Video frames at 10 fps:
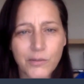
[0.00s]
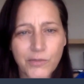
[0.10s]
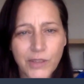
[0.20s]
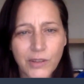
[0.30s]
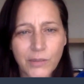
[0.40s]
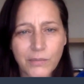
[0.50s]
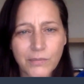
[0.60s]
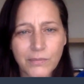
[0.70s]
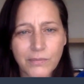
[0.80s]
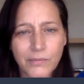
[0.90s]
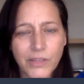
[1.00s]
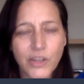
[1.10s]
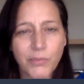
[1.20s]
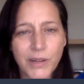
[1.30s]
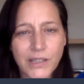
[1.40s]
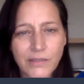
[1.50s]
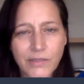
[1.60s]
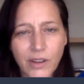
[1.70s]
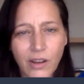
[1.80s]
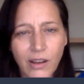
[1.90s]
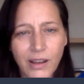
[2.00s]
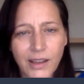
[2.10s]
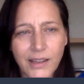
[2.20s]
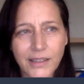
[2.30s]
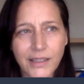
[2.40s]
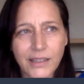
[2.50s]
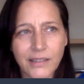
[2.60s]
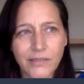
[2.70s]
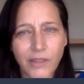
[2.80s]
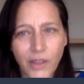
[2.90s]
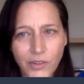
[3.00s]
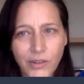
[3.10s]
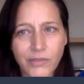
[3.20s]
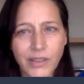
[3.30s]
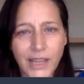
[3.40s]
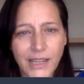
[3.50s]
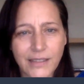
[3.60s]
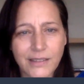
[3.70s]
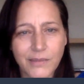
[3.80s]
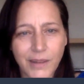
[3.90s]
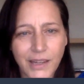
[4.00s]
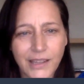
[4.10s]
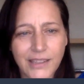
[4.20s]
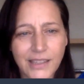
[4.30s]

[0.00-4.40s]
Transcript: film fingerprint of God and Father of Lights, right?